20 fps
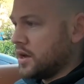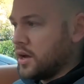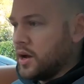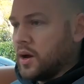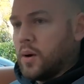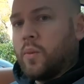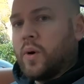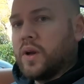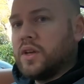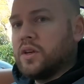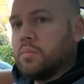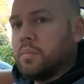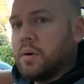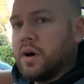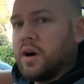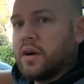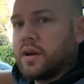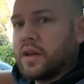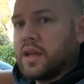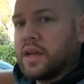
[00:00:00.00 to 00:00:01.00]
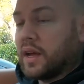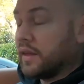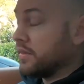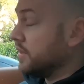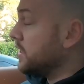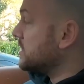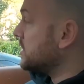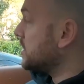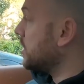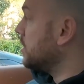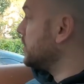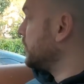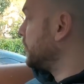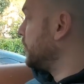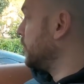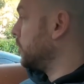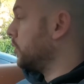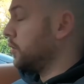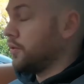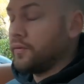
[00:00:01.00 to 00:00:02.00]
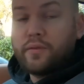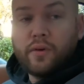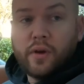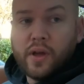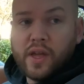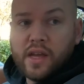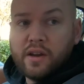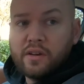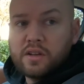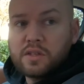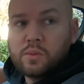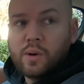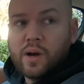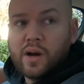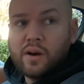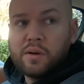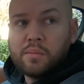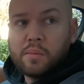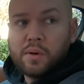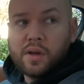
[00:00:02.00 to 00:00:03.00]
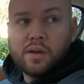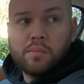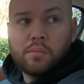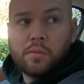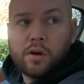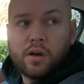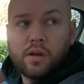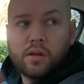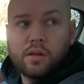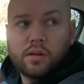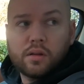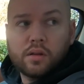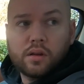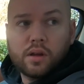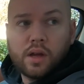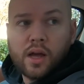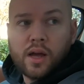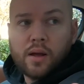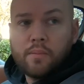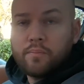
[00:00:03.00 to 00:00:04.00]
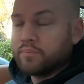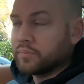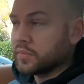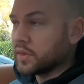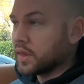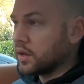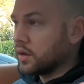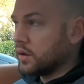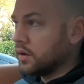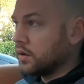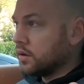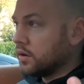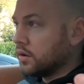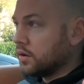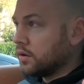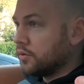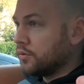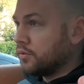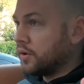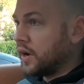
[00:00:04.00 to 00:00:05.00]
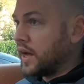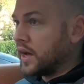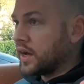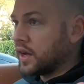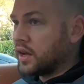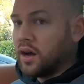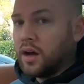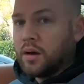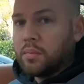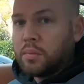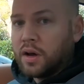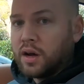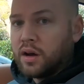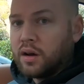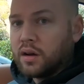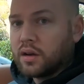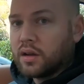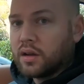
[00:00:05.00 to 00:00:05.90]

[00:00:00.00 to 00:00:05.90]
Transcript: when you're parking, and this goes for here as well in my flat car park,